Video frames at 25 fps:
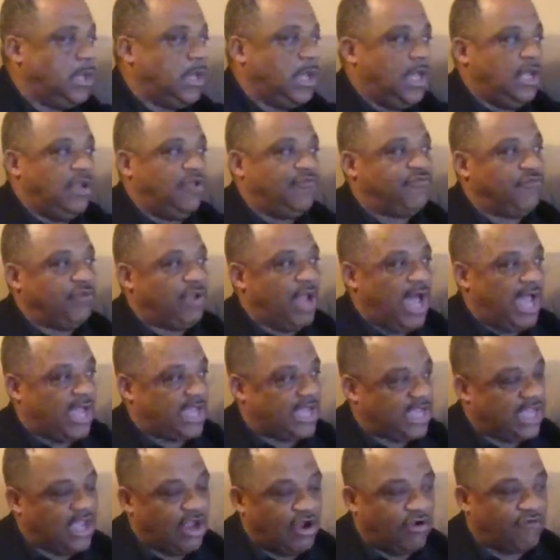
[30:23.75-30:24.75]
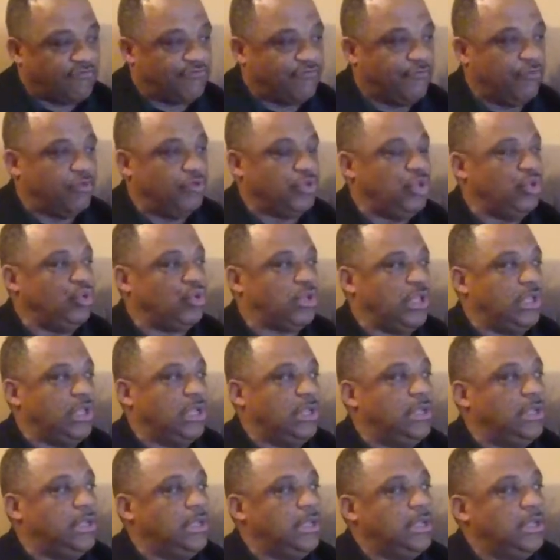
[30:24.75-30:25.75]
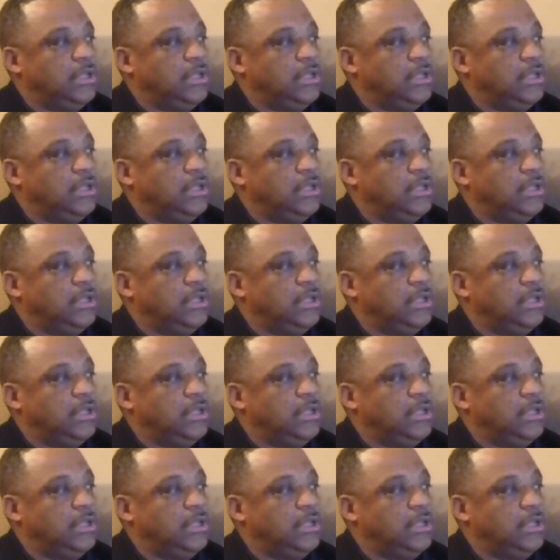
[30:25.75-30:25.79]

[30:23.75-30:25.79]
And if you're not careful, you can